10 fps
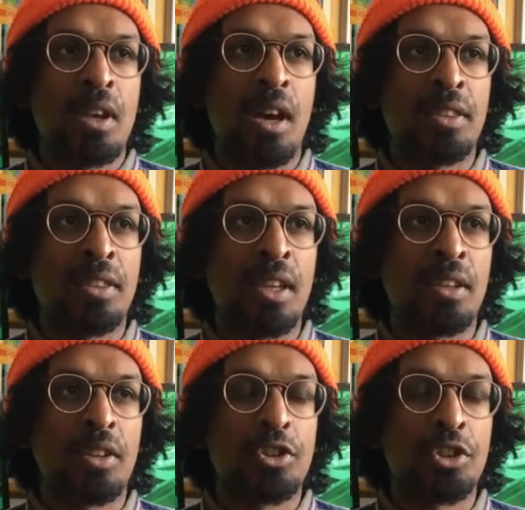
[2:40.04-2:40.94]
I
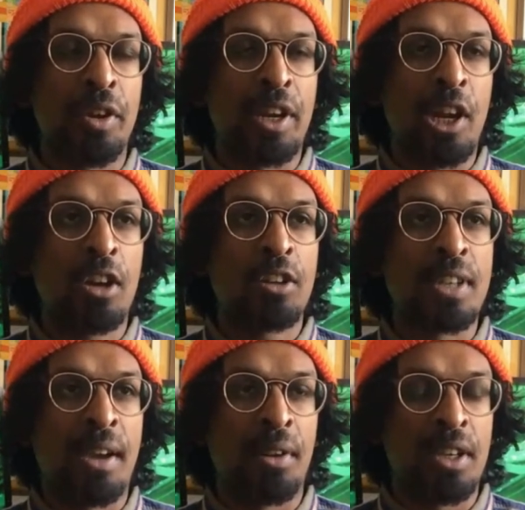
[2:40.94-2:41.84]
think during
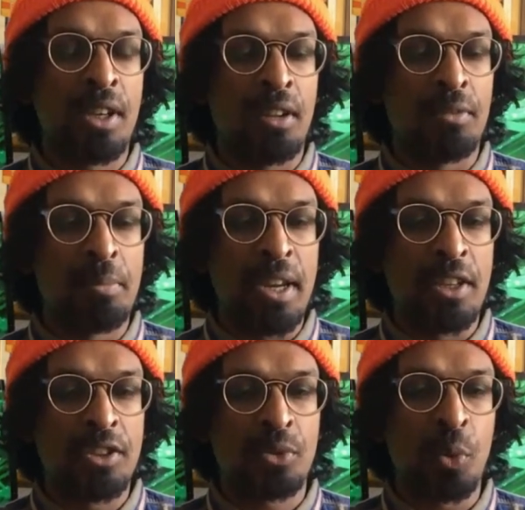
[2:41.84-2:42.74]
lockdown, I kind of made a
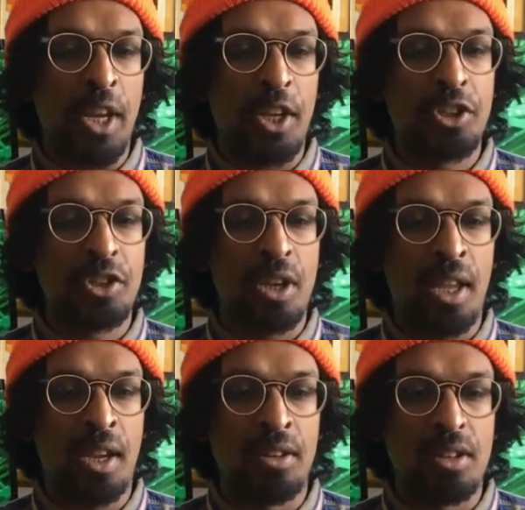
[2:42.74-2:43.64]
switch
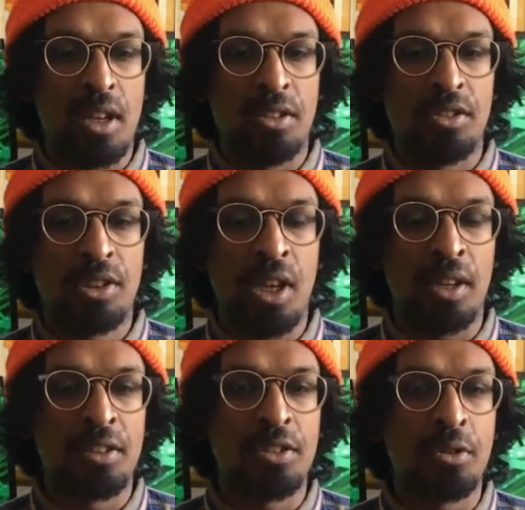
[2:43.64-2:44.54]
and, and
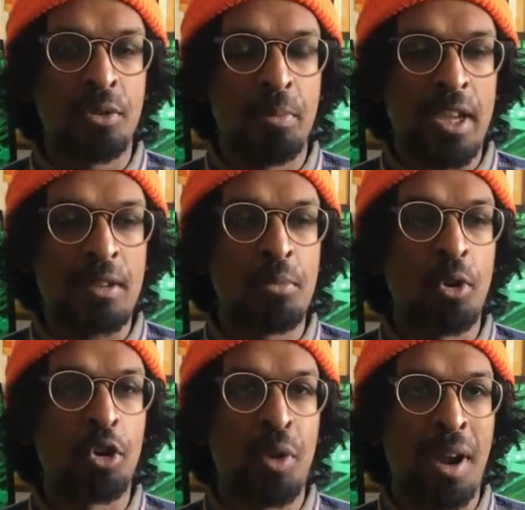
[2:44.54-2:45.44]
started to make
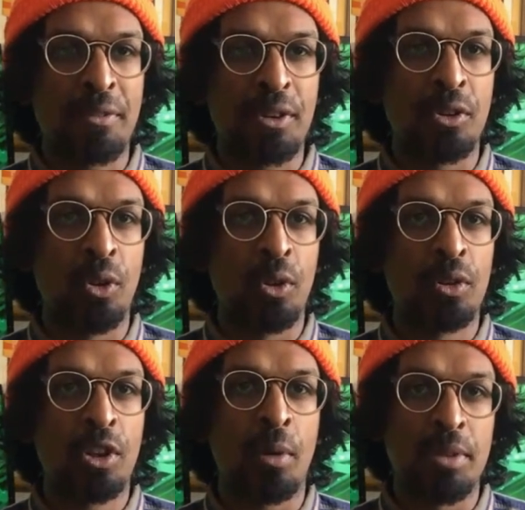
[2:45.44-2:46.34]
more graphical
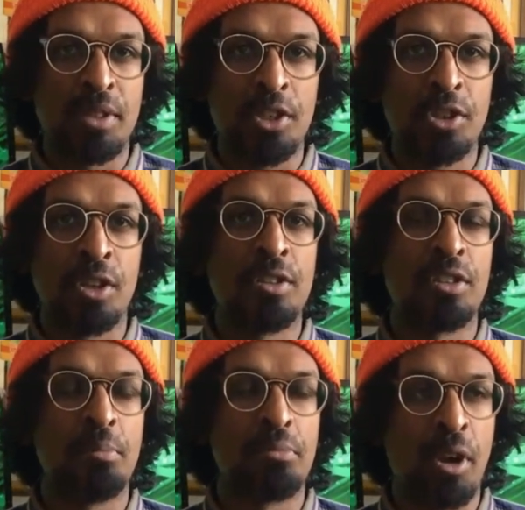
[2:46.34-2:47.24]
compositions
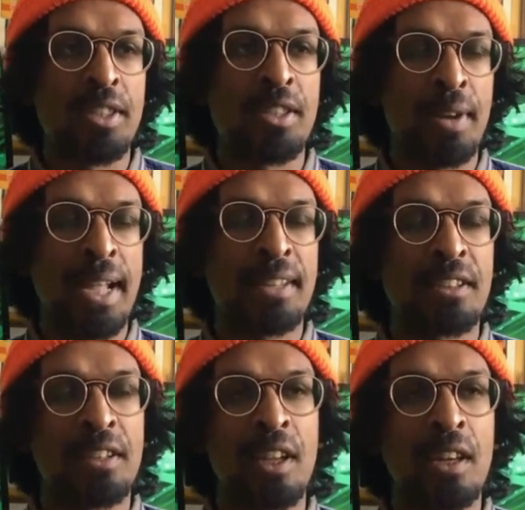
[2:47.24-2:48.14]
and brighter,
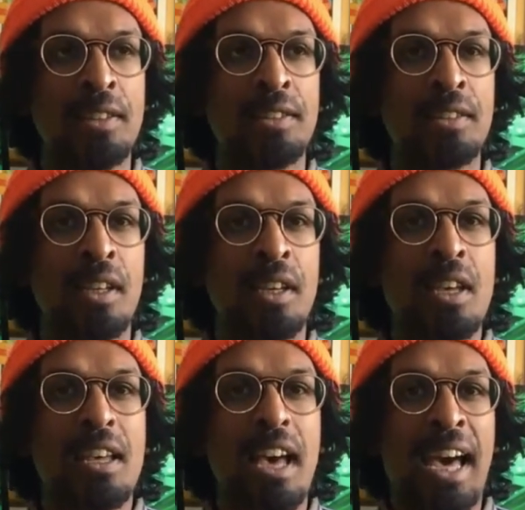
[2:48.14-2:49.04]
flatter colors.
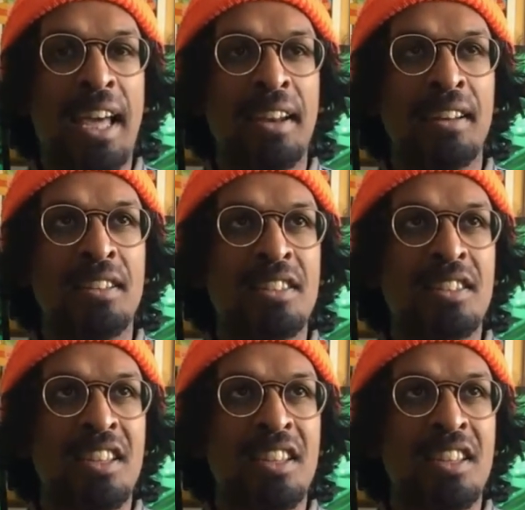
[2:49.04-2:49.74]
And